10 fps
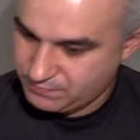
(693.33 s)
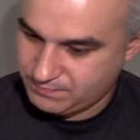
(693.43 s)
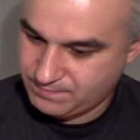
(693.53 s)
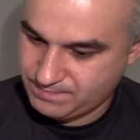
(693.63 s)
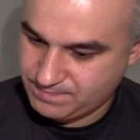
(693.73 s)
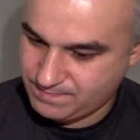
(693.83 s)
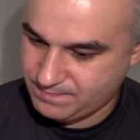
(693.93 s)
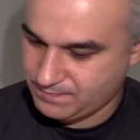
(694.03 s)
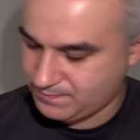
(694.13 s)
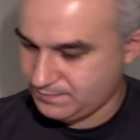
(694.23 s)

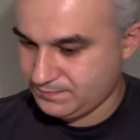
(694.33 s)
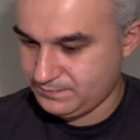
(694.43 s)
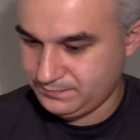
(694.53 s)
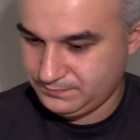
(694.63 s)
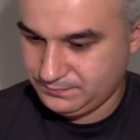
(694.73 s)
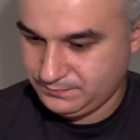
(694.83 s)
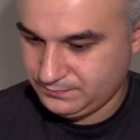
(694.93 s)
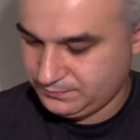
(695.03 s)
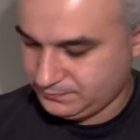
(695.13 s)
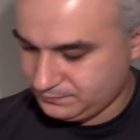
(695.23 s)

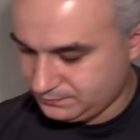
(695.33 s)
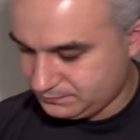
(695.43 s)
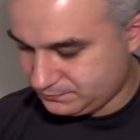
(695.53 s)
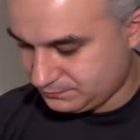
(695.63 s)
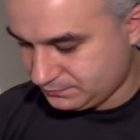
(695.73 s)
(silence)